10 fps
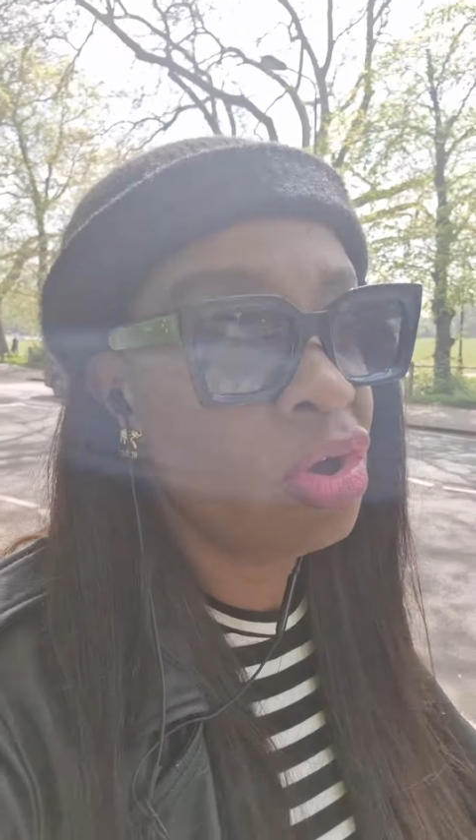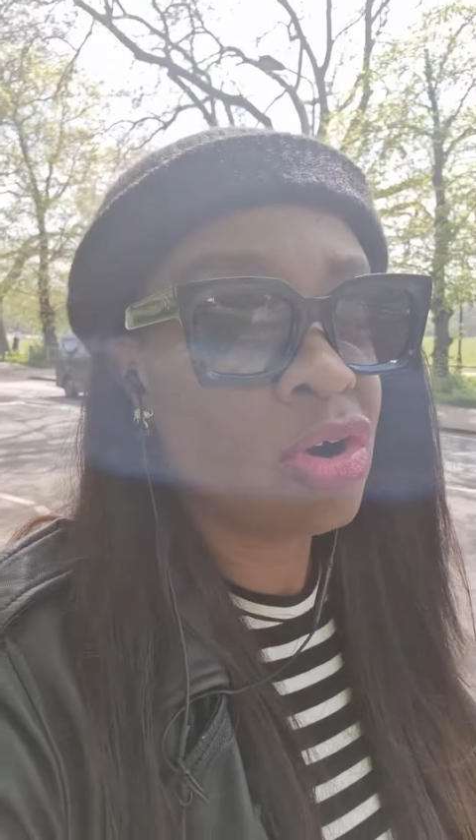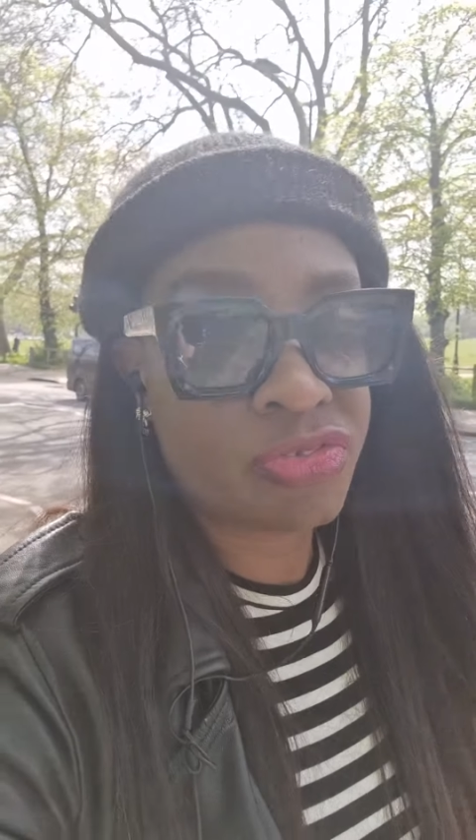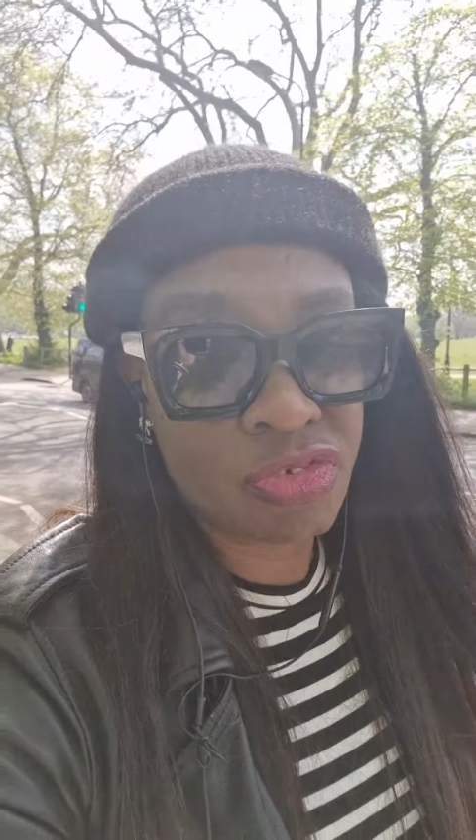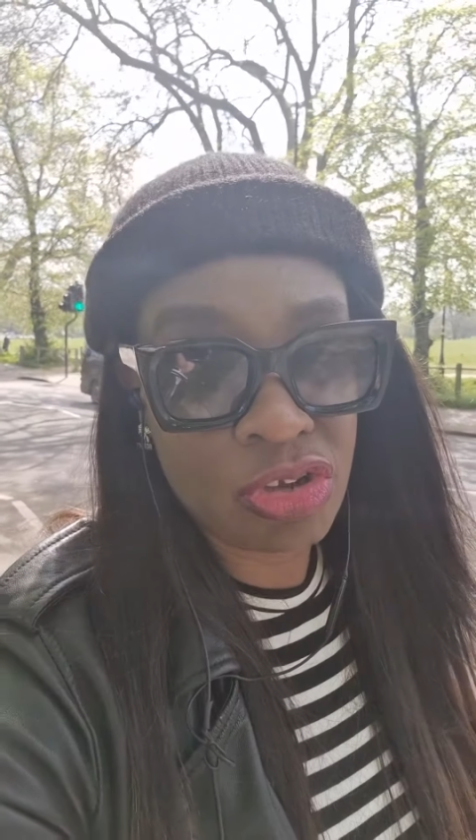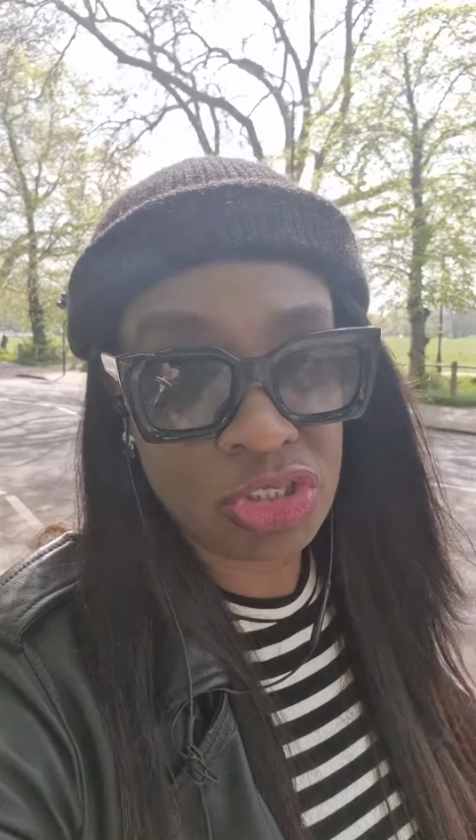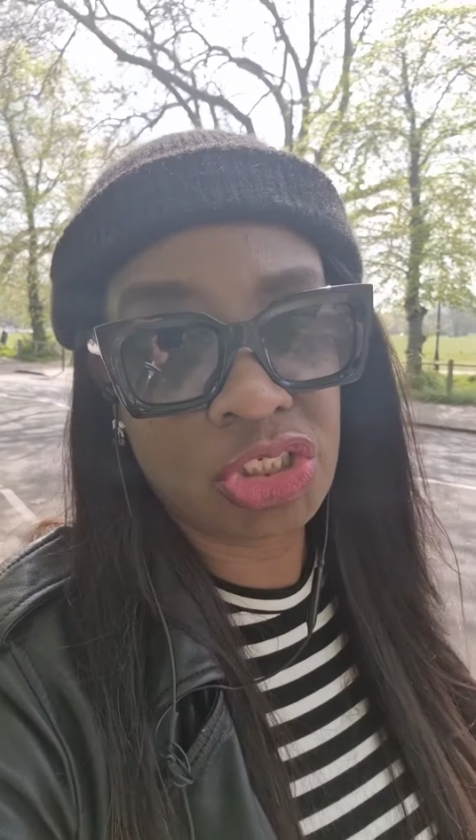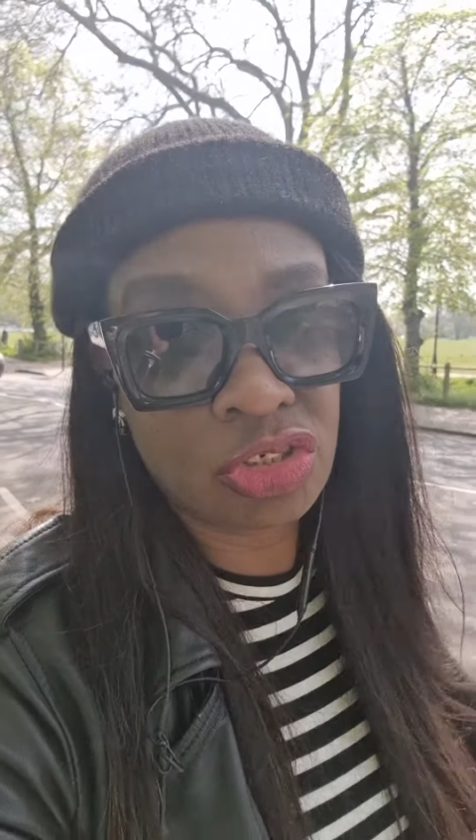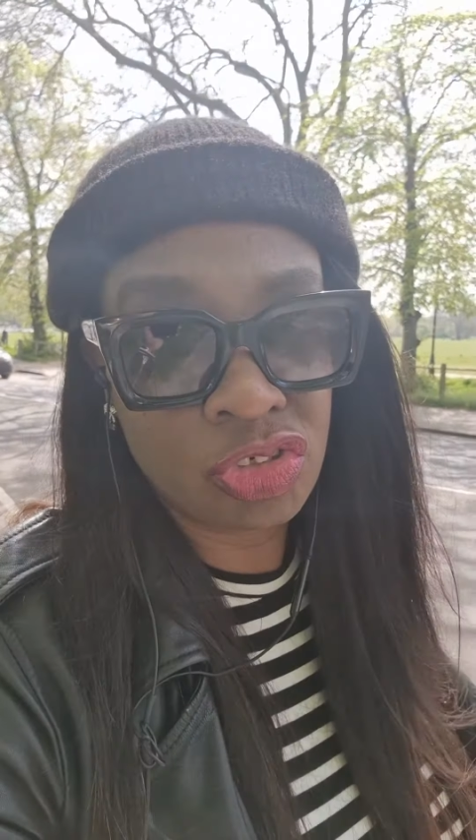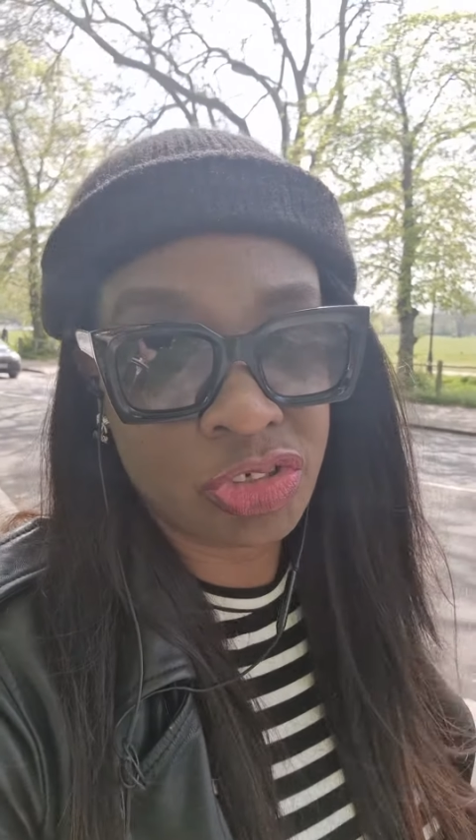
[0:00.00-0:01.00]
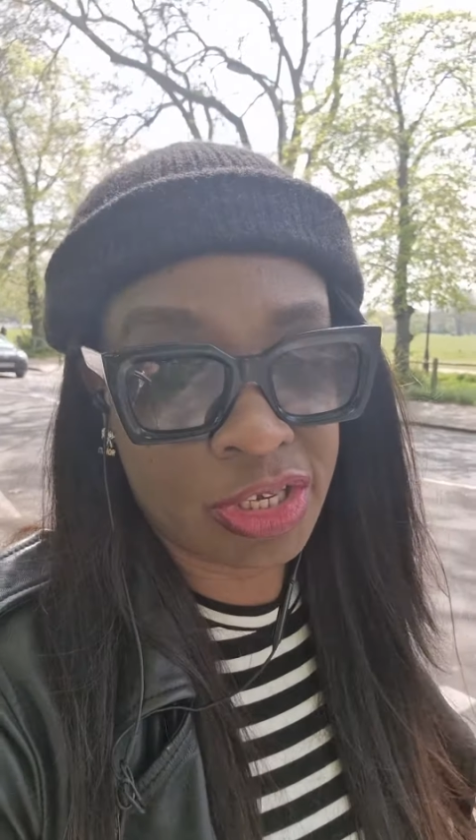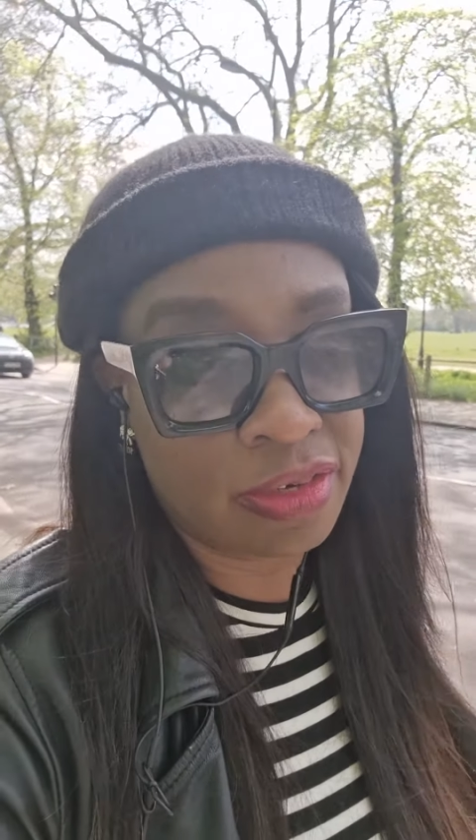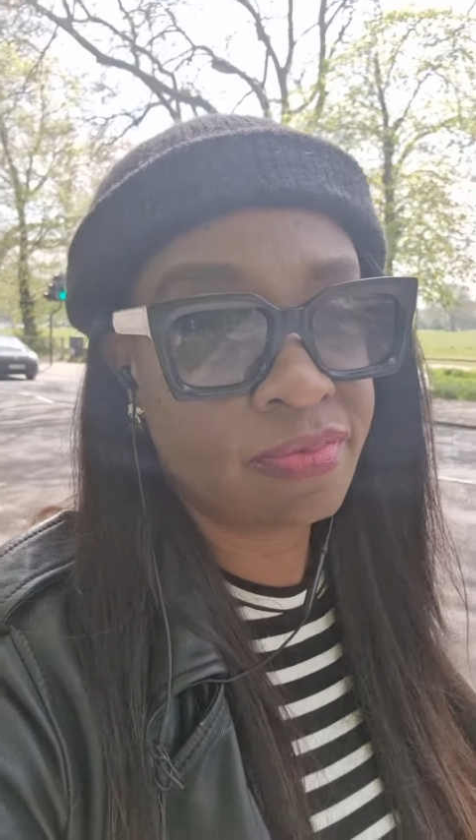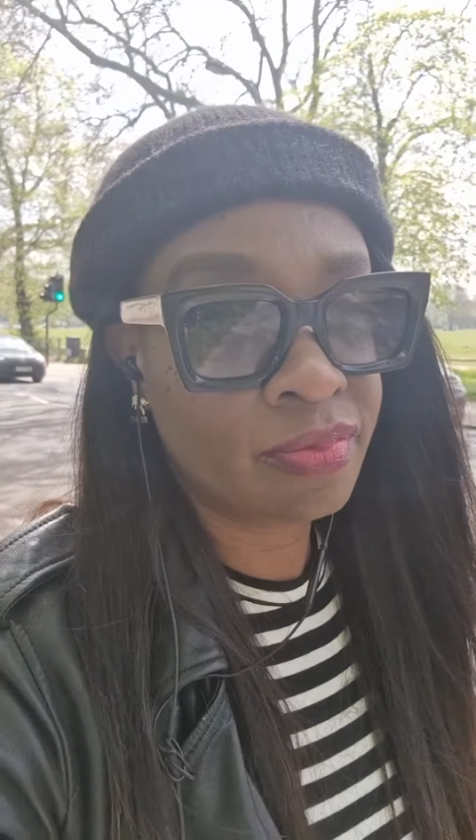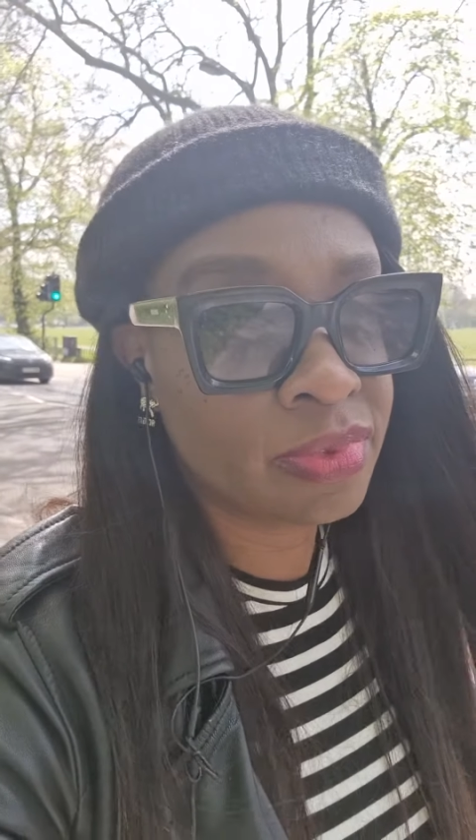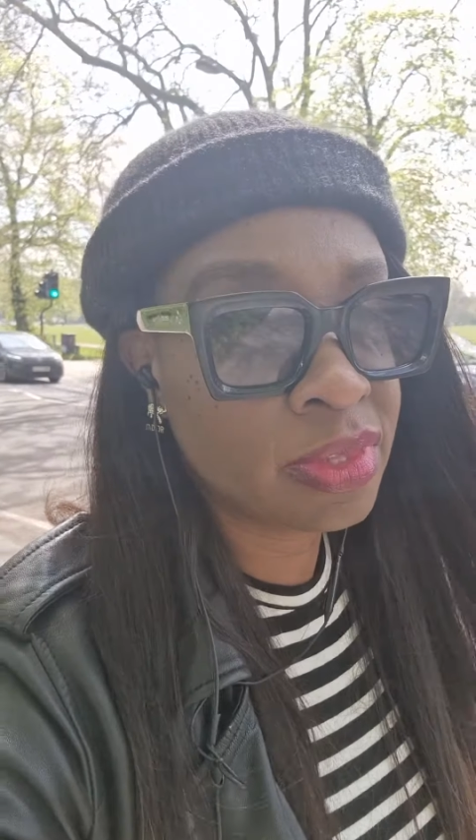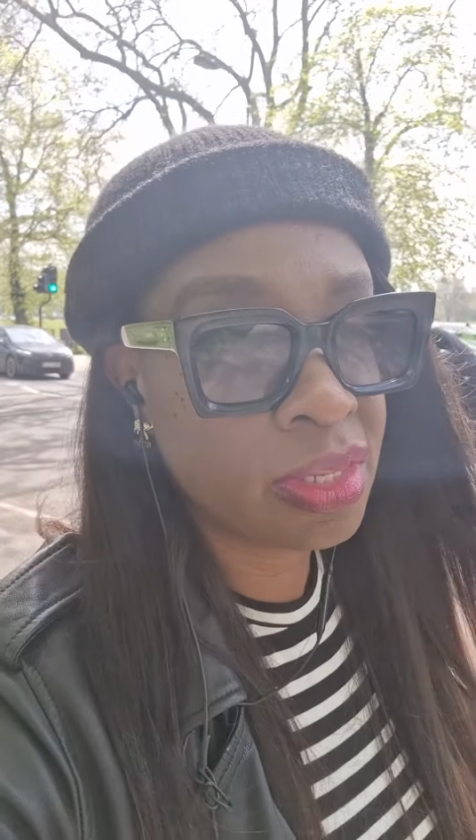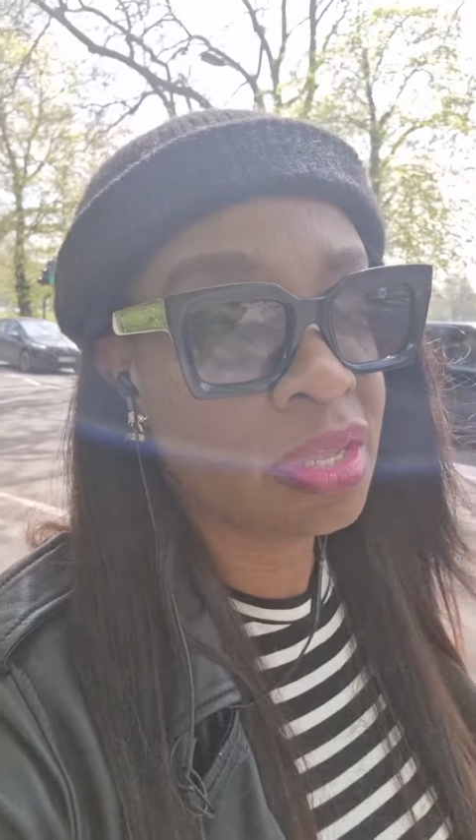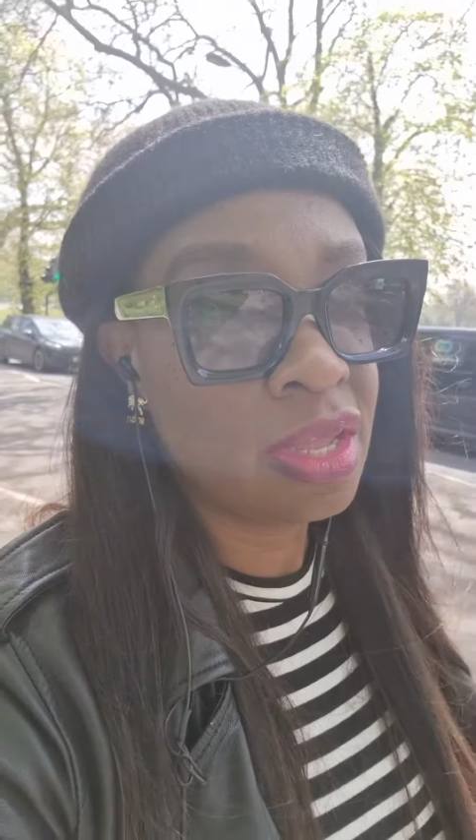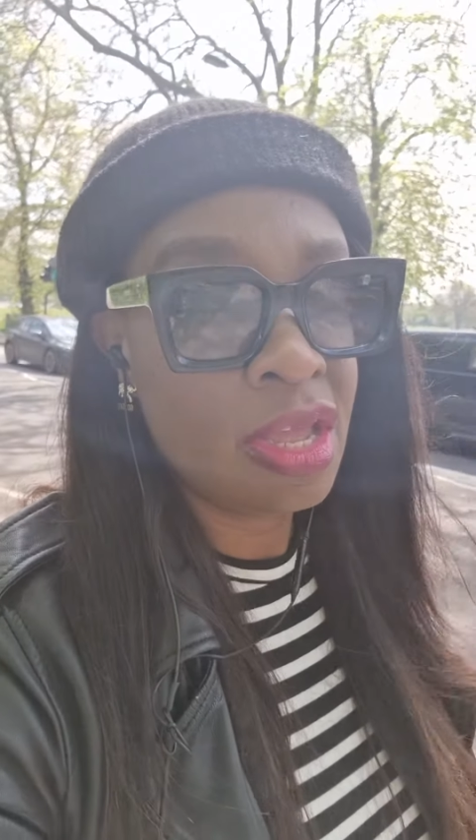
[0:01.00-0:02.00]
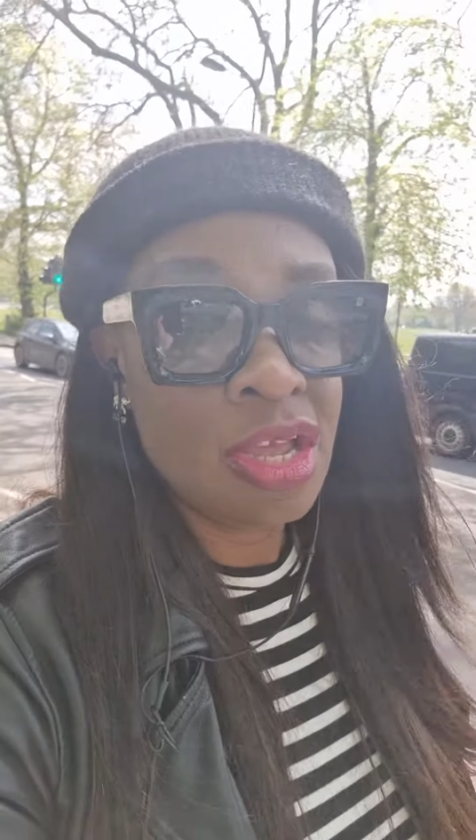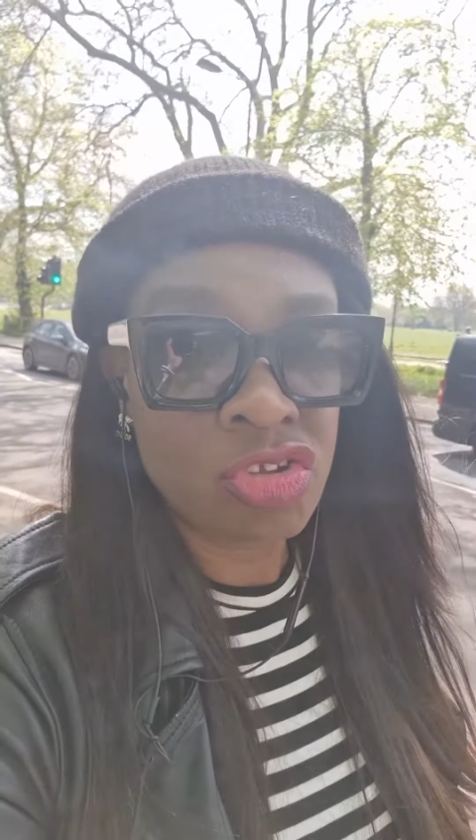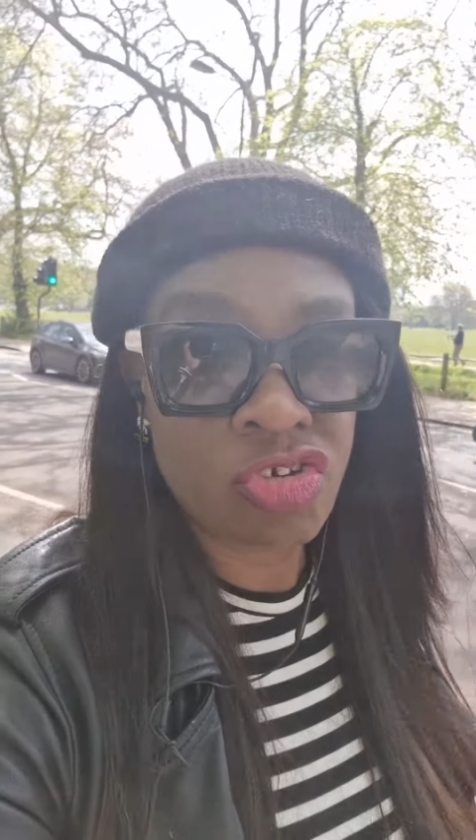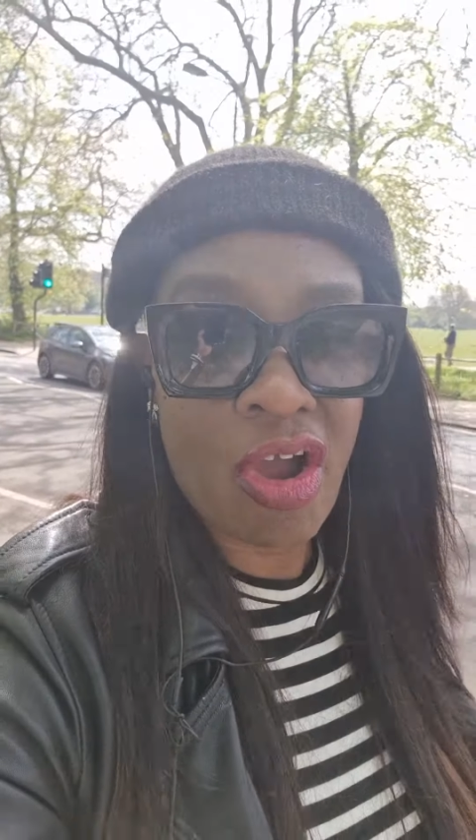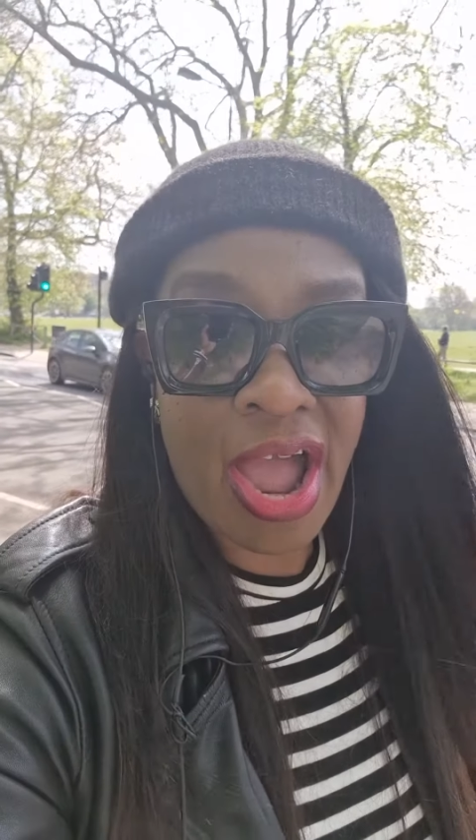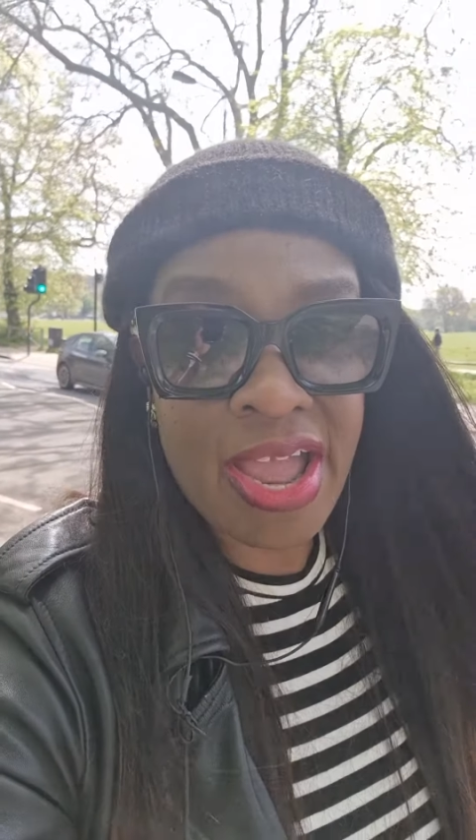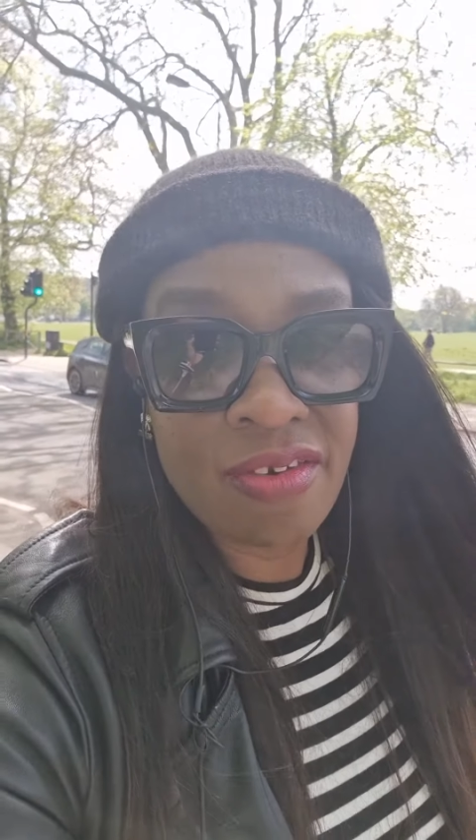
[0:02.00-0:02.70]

or through your children. Try